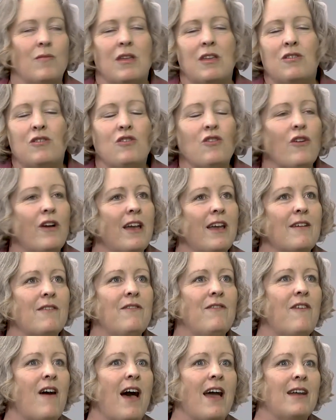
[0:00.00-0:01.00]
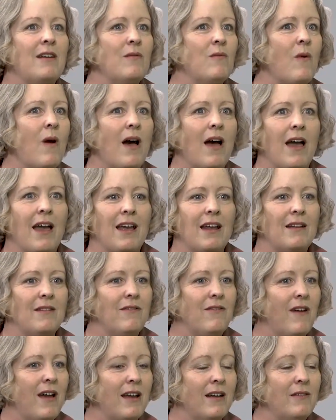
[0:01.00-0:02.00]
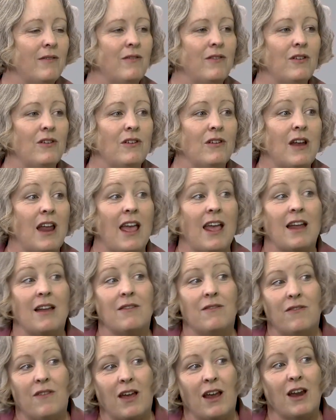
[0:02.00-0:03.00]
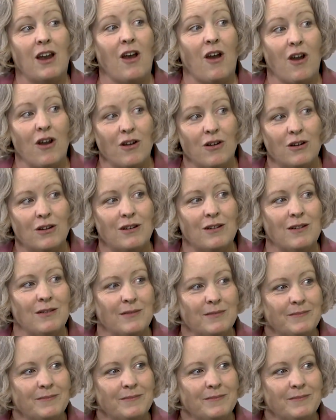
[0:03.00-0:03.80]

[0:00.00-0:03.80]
enjoying fine wine, fine food, and fine art.